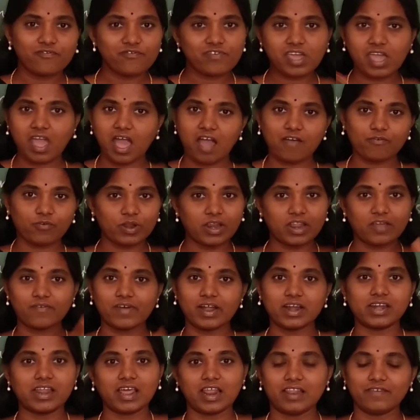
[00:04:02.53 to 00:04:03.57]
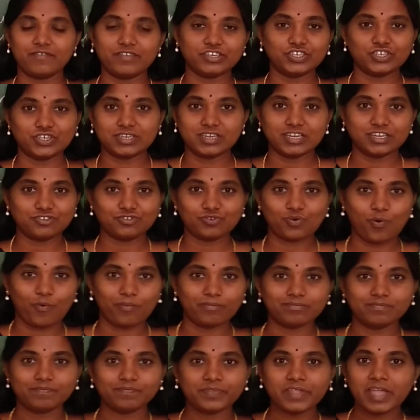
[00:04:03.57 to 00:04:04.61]
We have only 1 television at home.
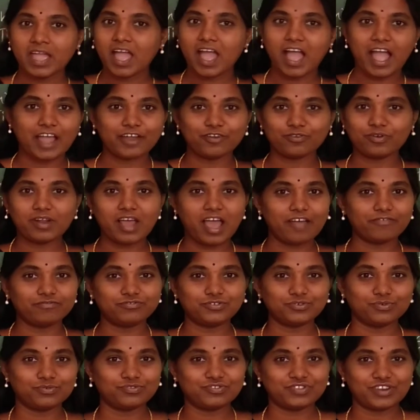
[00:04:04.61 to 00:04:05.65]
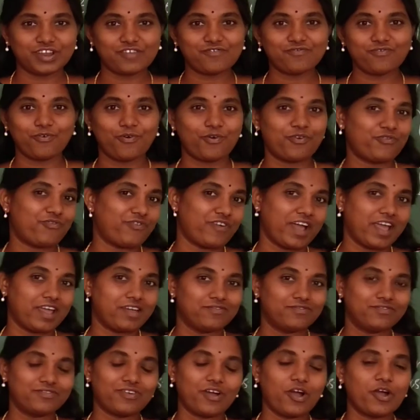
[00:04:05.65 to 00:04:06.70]
I don't have 2, 3, 4, 5.
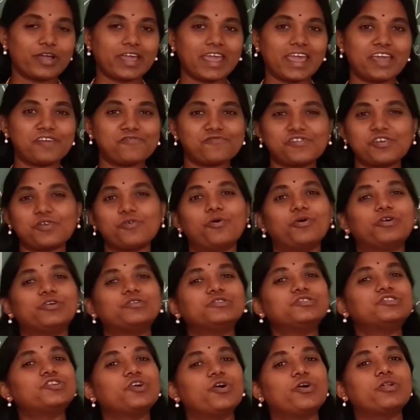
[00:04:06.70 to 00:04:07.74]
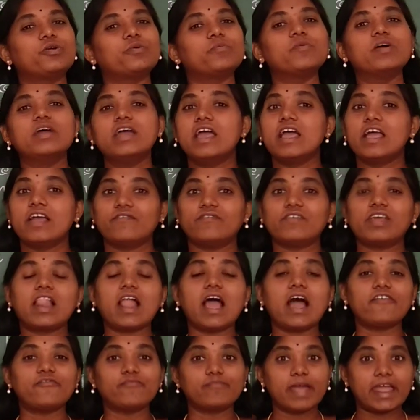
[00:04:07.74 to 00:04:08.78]
Okay, if we go to showroom, we'll
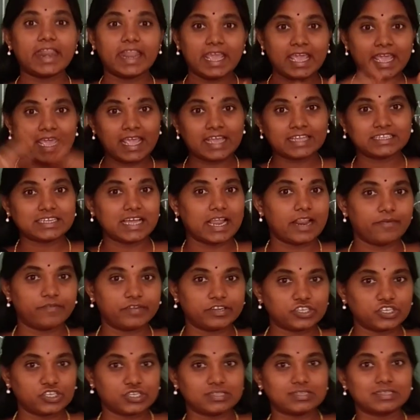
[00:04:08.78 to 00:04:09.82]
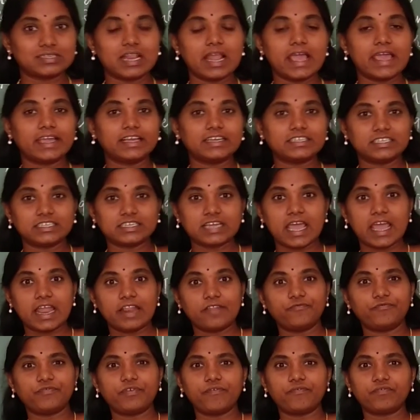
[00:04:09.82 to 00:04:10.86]
have many televisions like
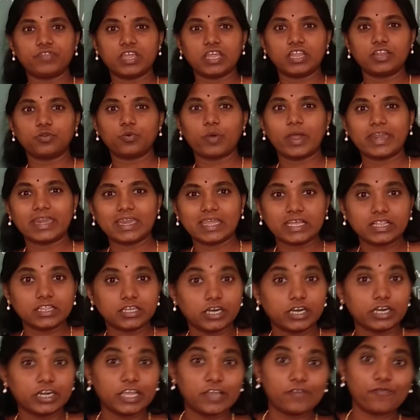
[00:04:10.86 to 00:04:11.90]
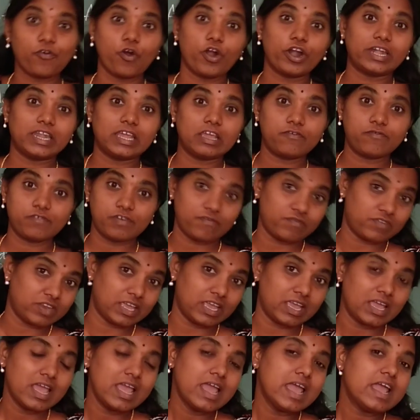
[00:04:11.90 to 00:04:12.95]
10, 15, 20, 30, 40,
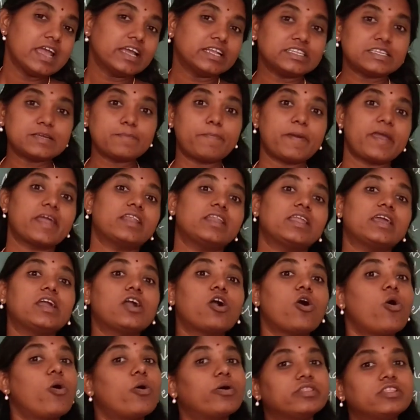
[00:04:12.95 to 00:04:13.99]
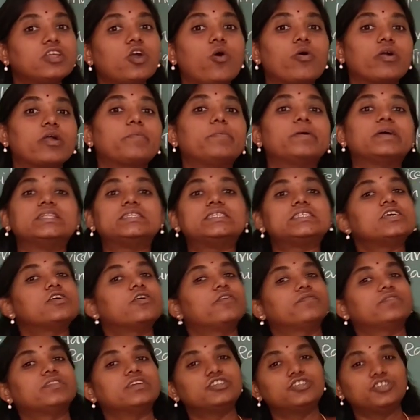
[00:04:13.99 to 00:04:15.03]
50, depending on the occupancy
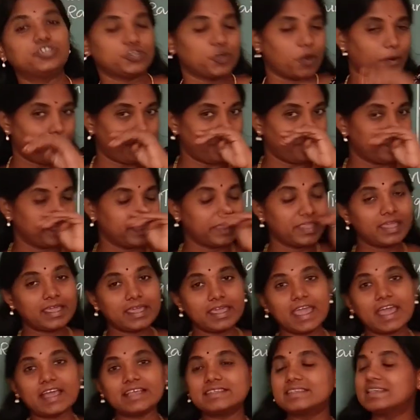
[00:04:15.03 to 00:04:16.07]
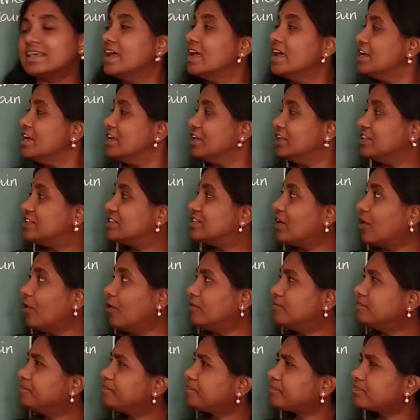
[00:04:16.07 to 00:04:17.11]
of that shop. Yes,
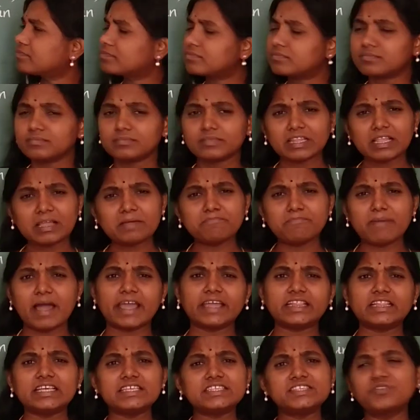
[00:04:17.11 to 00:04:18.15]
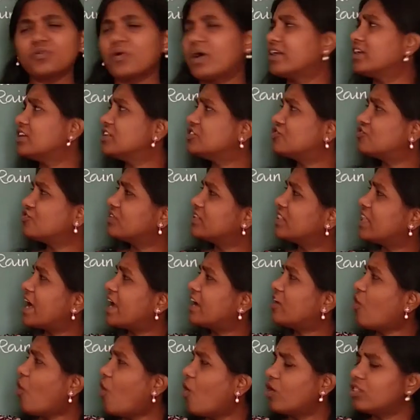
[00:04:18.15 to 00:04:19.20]
so by this you understood
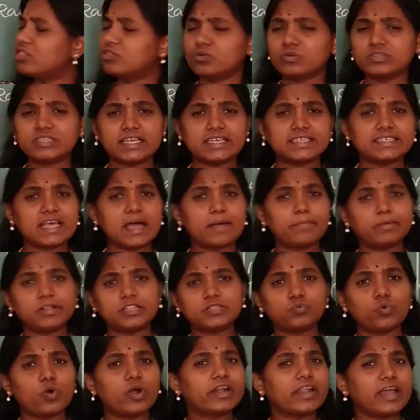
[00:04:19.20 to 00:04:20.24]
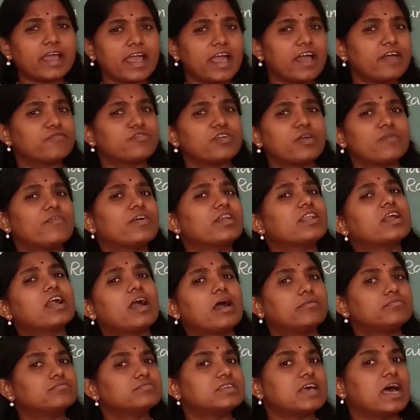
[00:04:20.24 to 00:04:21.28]
that all those examples what I have given
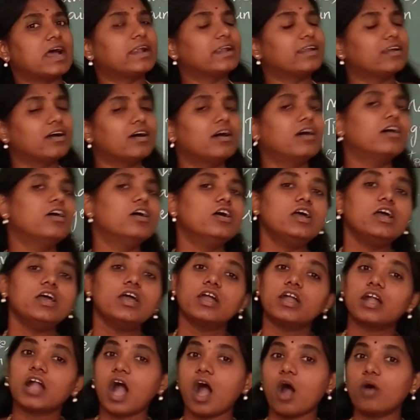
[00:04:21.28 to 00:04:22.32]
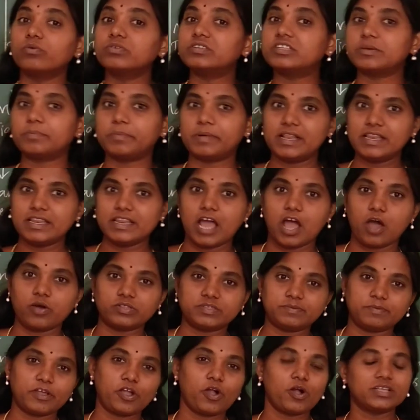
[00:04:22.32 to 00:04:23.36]
comes under countable
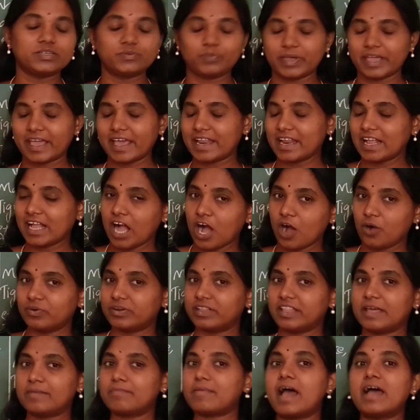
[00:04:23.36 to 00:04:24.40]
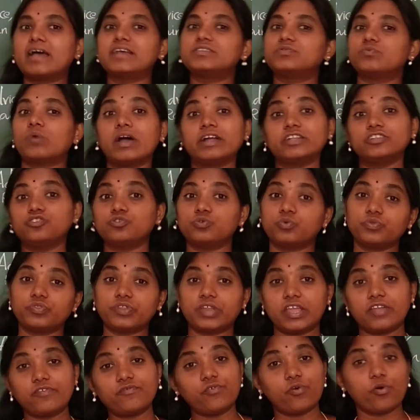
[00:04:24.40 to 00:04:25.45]
nouns, because we can count them as 1, 2,
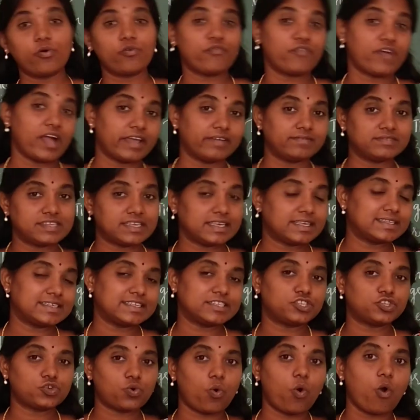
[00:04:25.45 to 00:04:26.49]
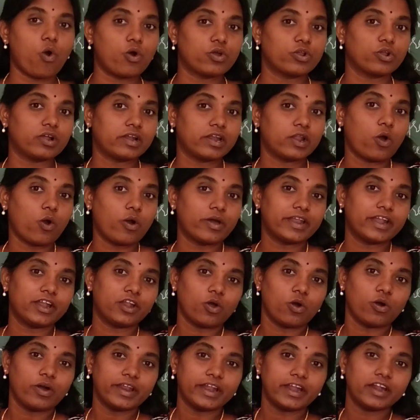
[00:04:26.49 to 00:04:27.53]
3, 4, 5, 6 and so on and on and
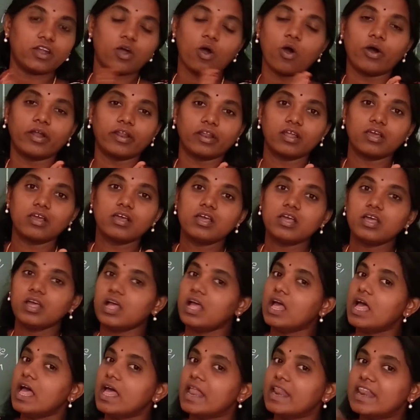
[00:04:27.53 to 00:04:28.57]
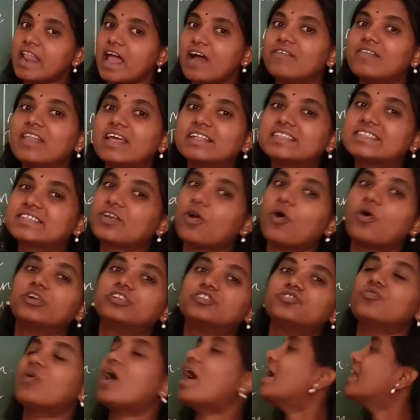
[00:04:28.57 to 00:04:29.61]
on and on. Now let's go
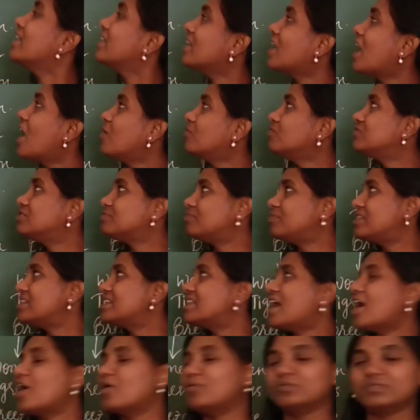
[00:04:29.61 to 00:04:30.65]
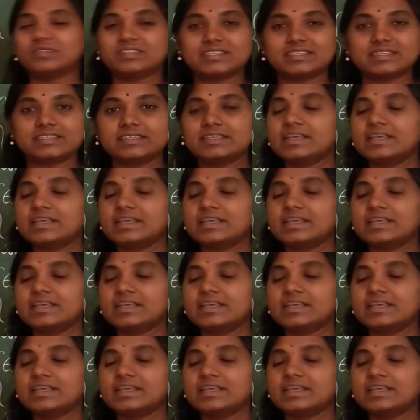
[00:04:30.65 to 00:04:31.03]
to uncountable nouns.